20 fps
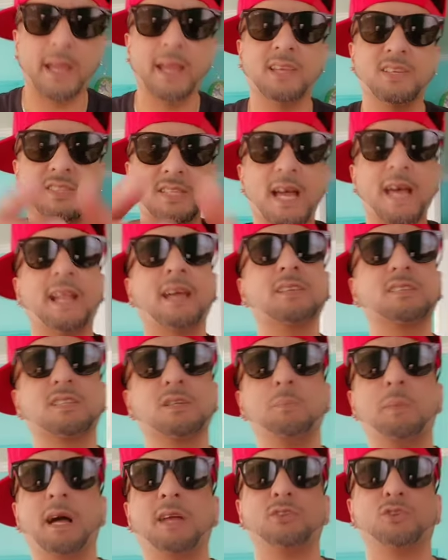And shout out to
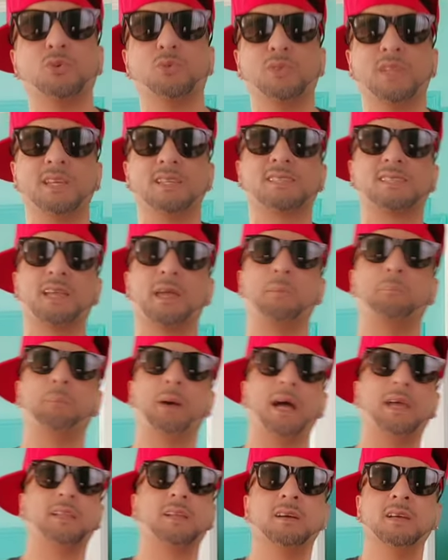my dude that said,
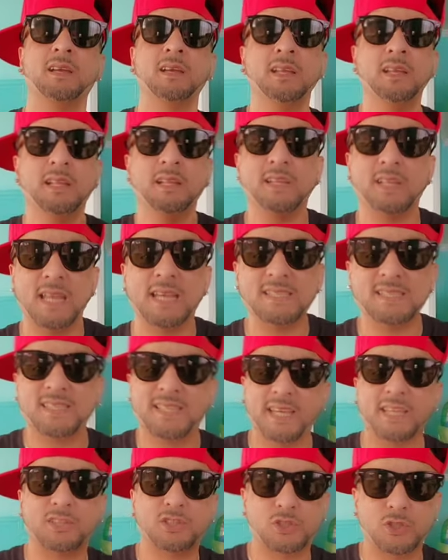Biter. Let's
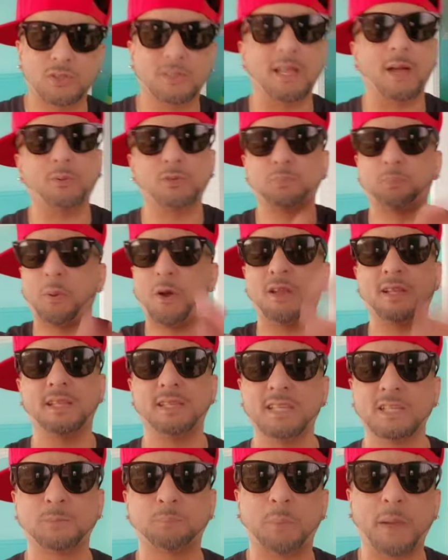get to it. That was probably
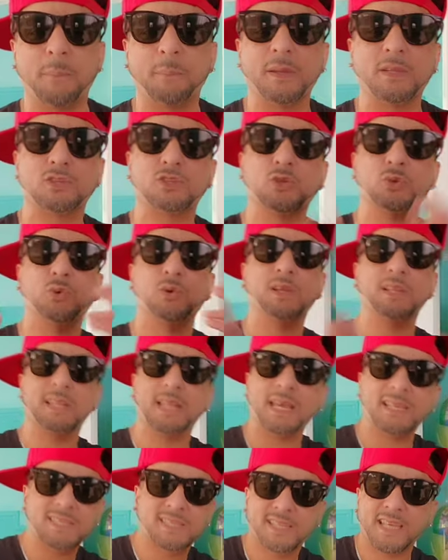this Pepe, too.
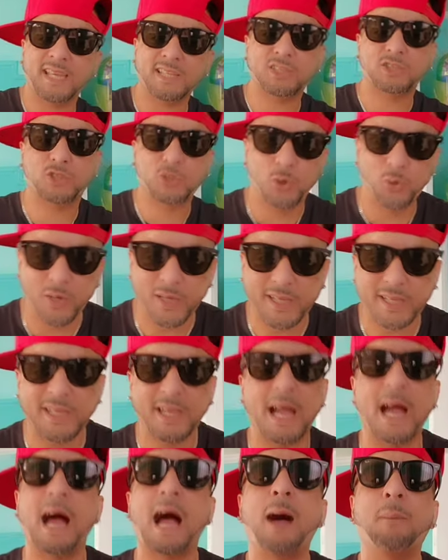Let's get to it.
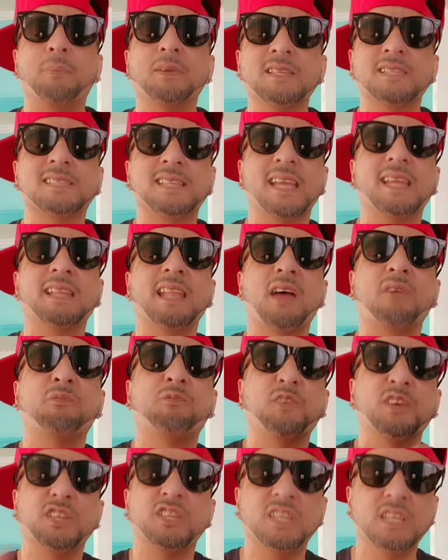I've been saying that
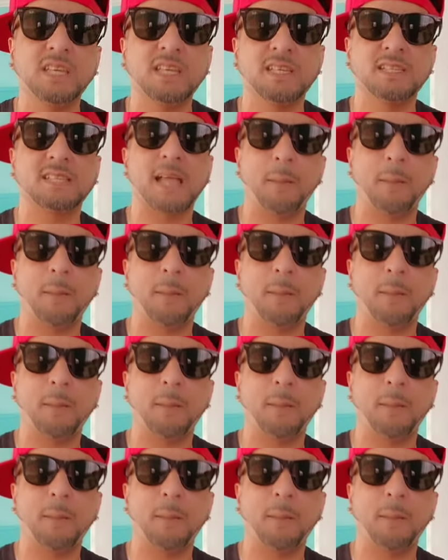for years.